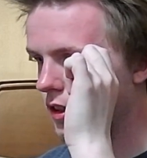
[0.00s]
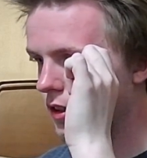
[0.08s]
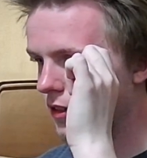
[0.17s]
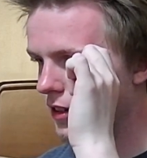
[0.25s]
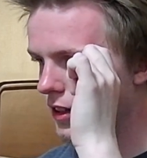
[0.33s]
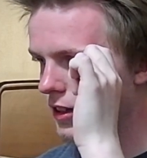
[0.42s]

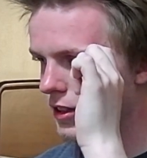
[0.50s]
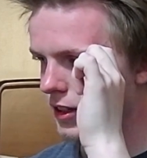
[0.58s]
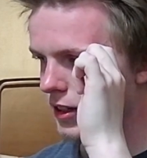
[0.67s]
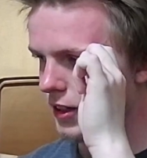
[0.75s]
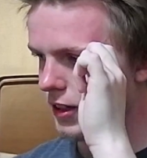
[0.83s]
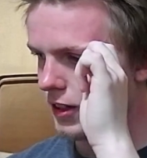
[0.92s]
What?
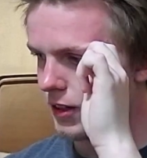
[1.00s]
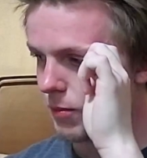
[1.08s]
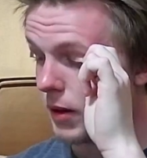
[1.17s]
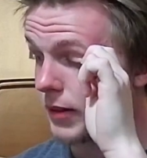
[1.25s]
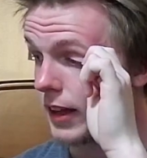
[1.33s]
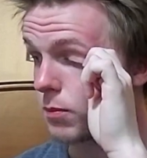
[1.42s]

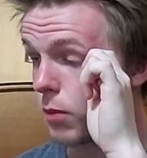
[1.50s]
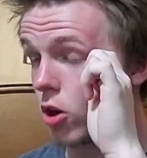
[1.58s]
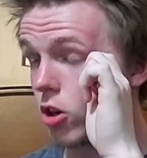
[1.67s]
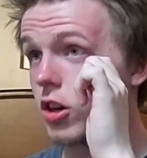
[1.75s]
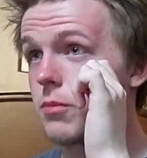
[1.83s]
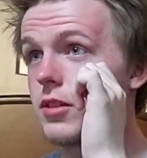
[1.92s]
Maybe that's
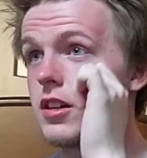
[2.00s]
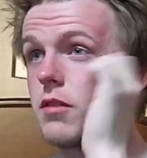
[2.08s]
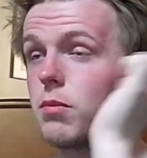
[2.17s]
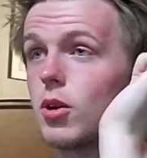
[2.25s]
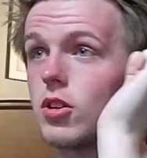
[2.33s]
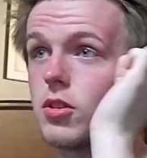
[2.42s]
Parker. I'm thinking
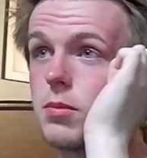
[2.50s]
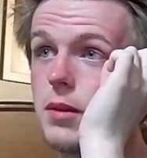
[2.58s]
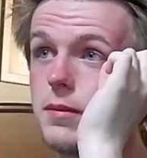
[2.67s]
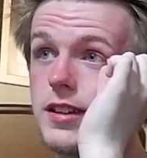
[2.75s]
of Parker probably.